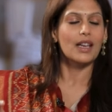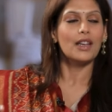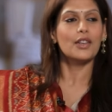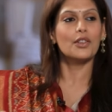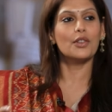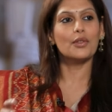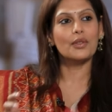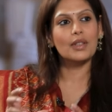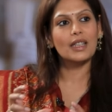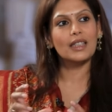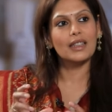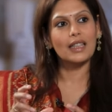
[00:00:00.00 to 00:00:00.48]

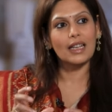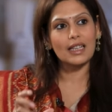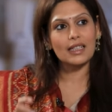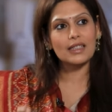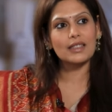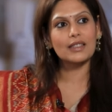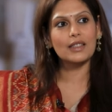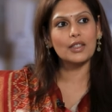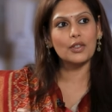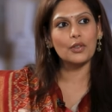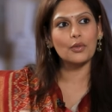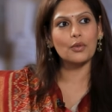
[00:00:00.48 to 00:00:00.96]
Do you think that
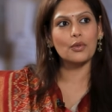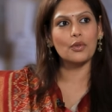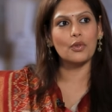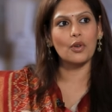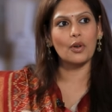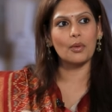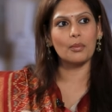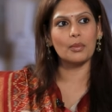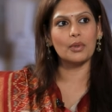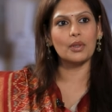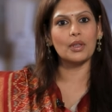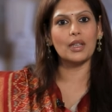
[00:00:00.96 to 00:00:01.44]
is the new
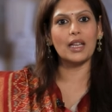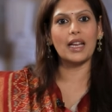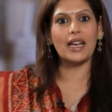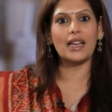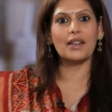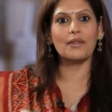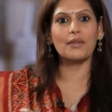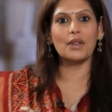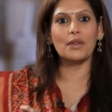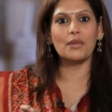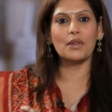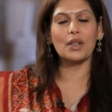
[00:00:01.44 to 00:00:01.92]
normal?
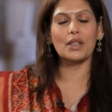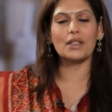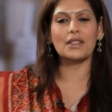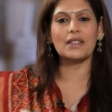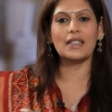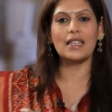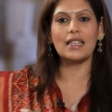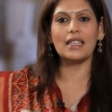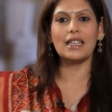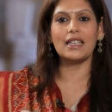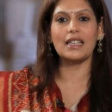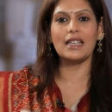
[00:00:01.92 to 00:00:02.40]
And we've not
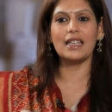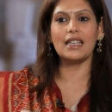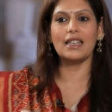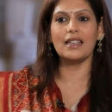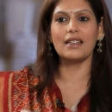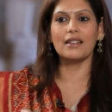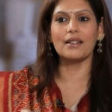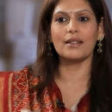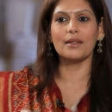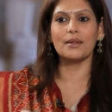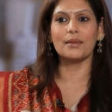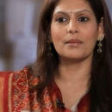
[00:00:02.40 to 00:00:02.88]
seen
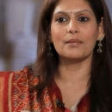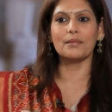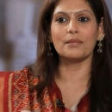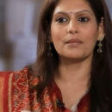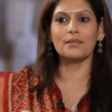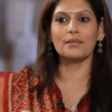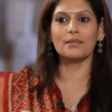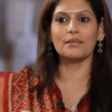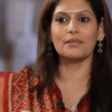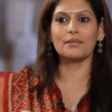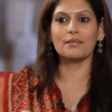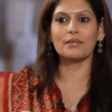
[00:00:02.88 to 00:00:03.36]
any
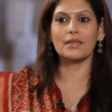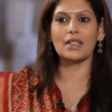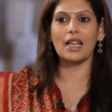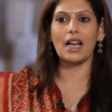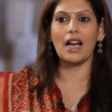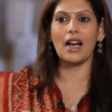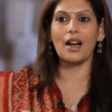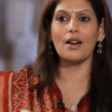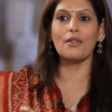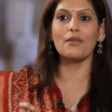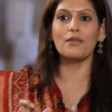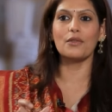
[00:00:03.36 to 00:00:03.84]

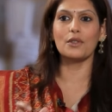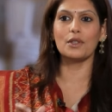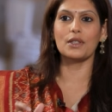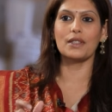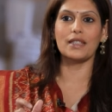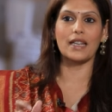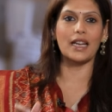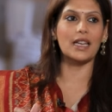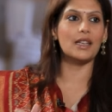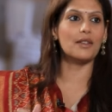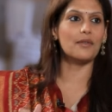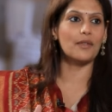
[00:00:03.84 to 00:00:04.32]
harmful
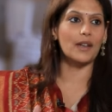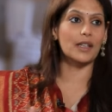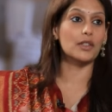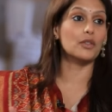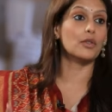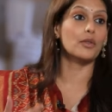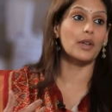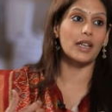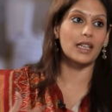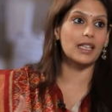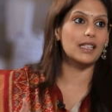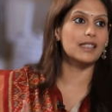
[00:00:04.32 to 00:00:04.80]
side effects,
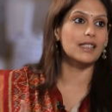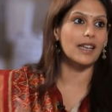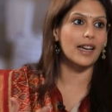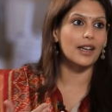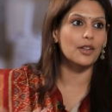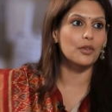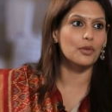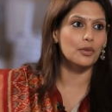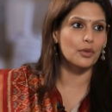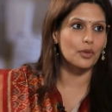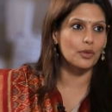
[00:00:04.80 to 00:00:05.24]
or at least I don't